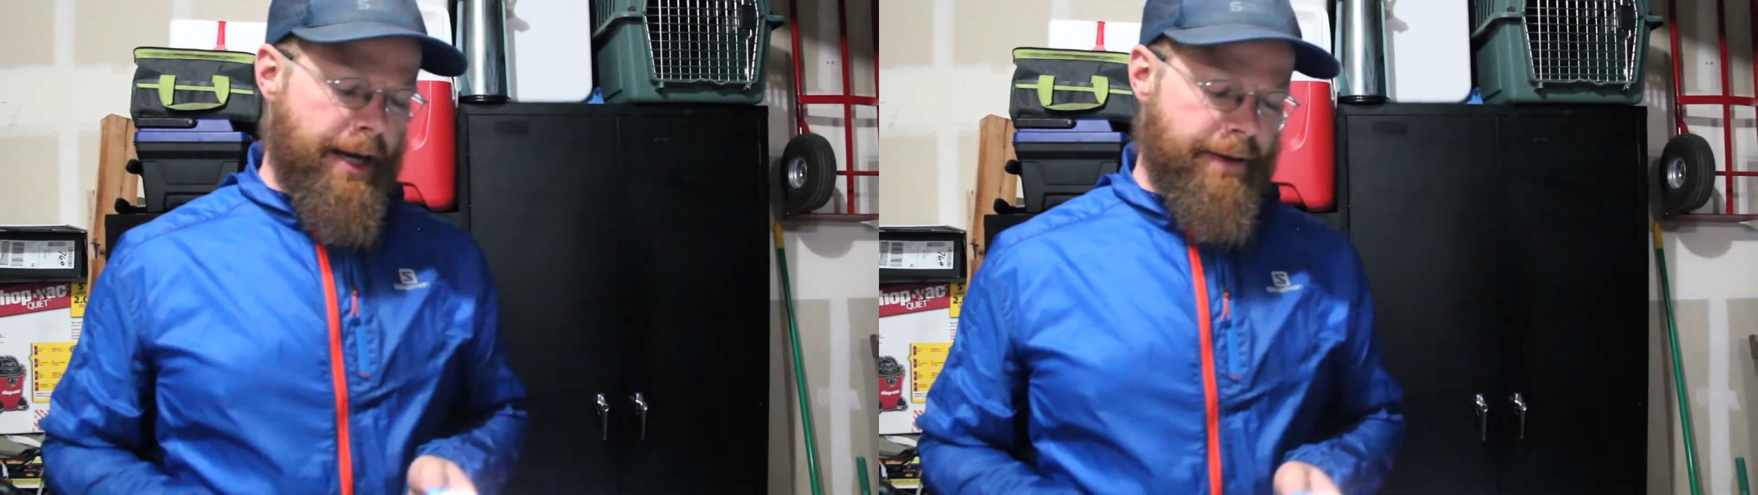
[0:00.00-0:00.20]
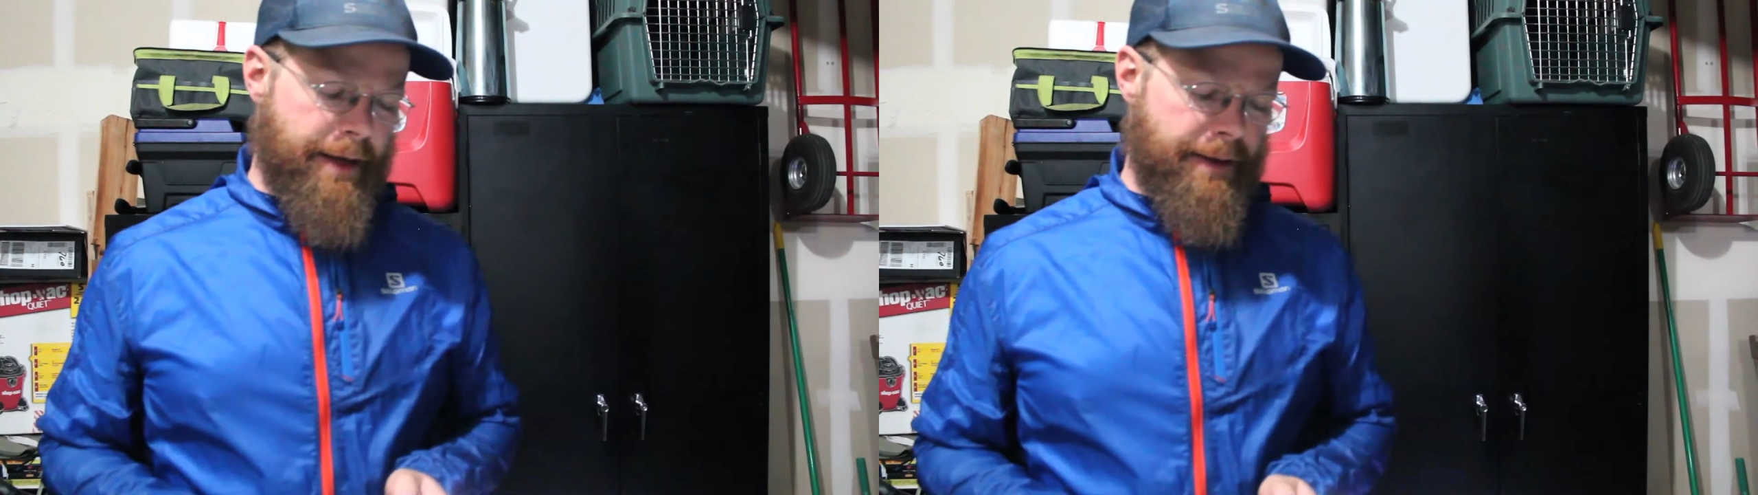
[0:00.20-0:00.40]

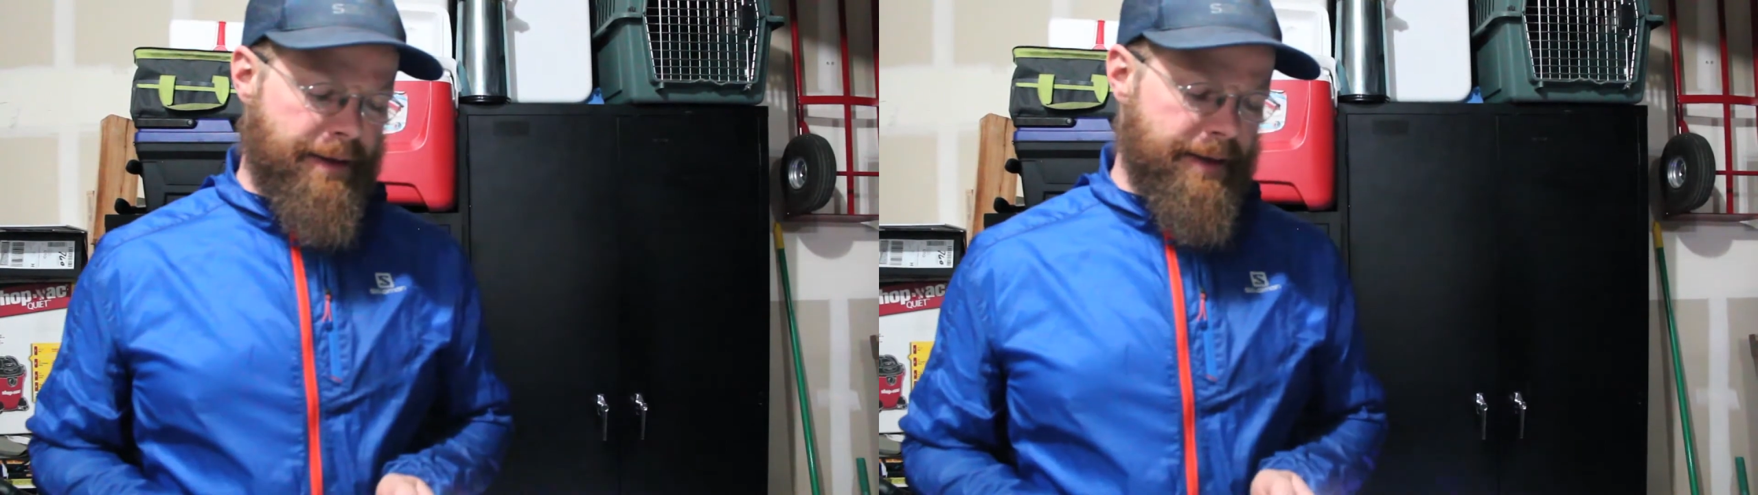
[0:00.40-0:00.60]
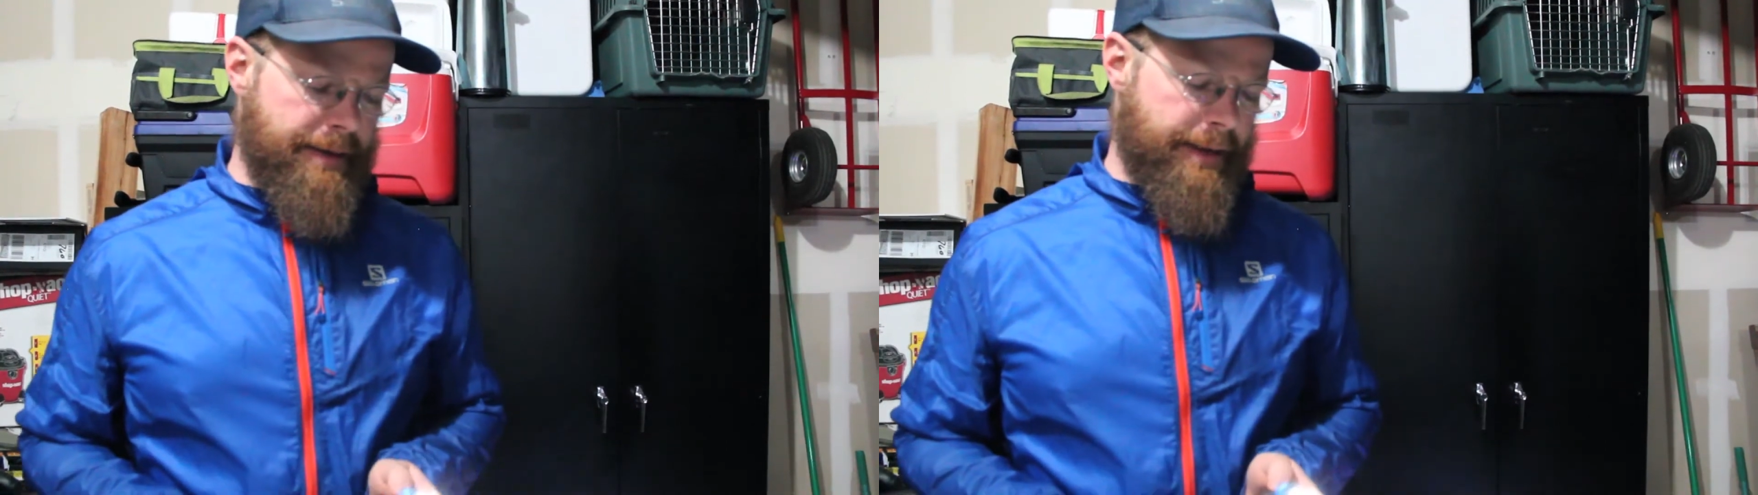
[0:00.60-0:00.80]
And then
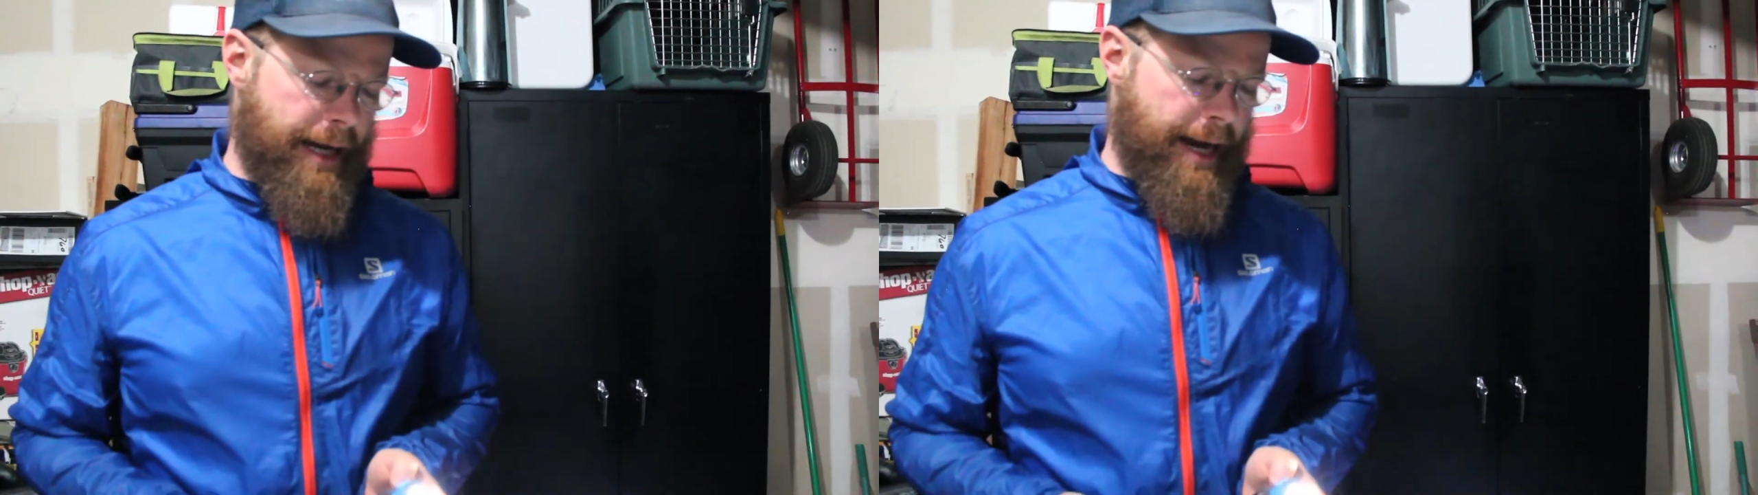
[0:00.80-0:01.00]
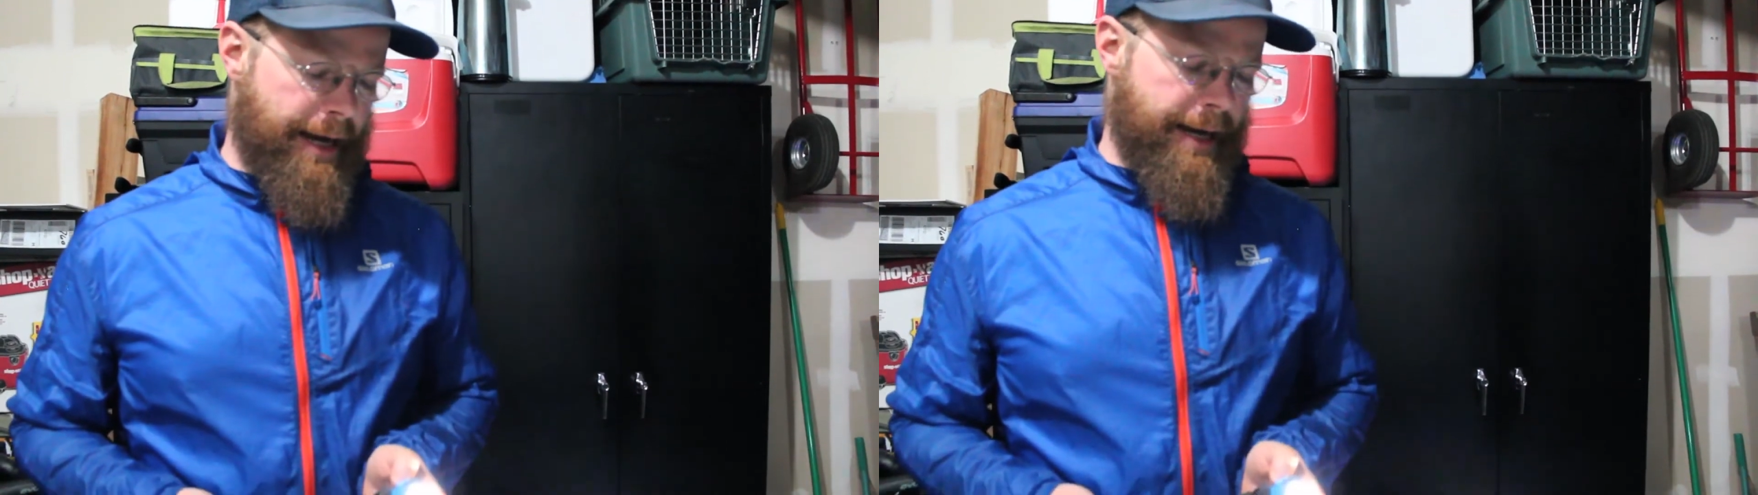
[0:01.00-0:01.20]
this
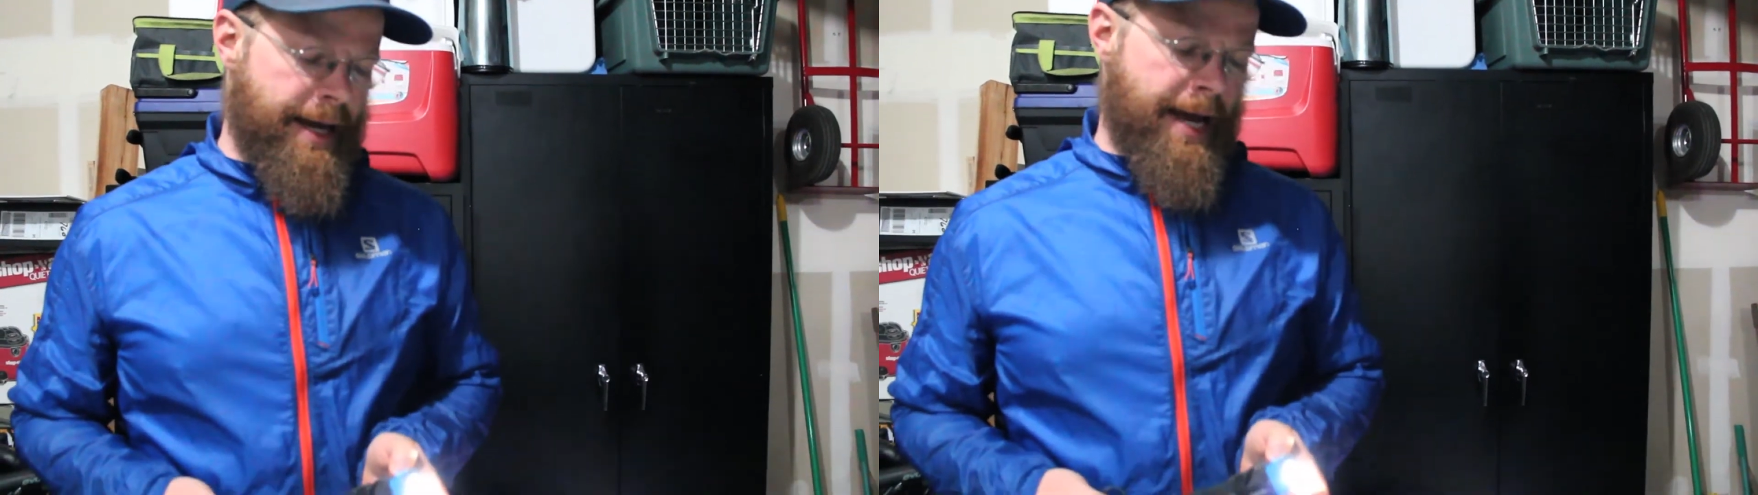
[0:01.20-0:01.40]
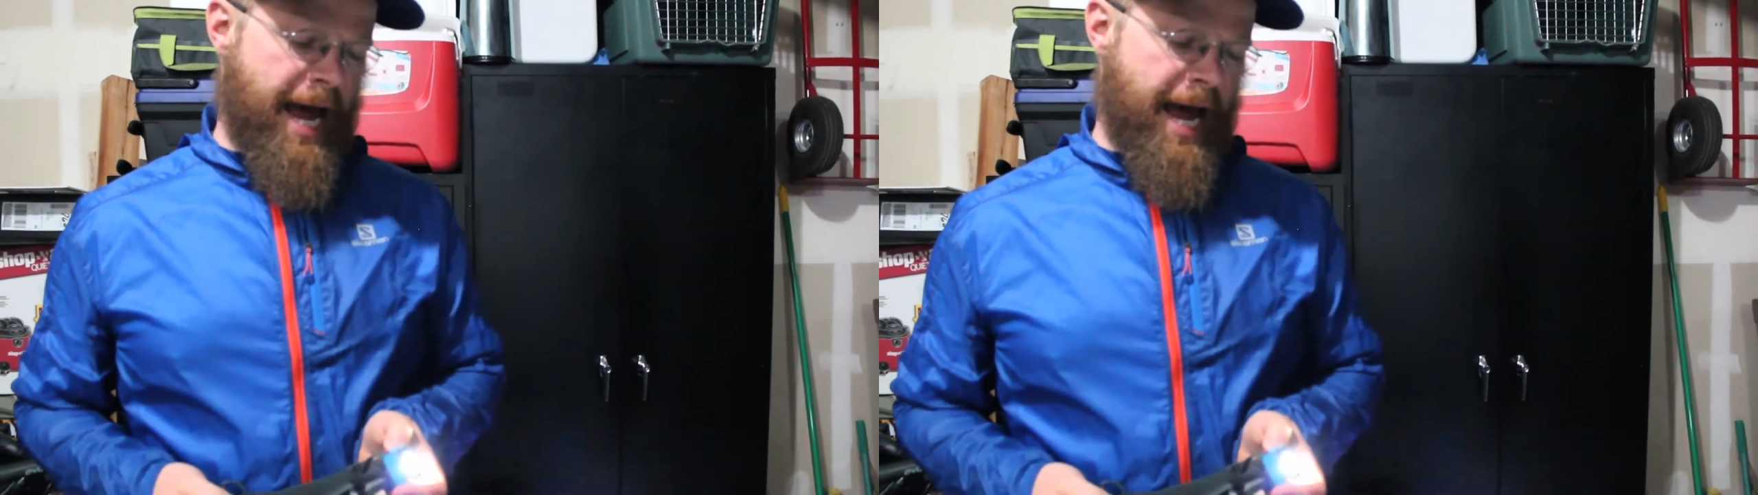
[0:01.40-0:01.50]
guy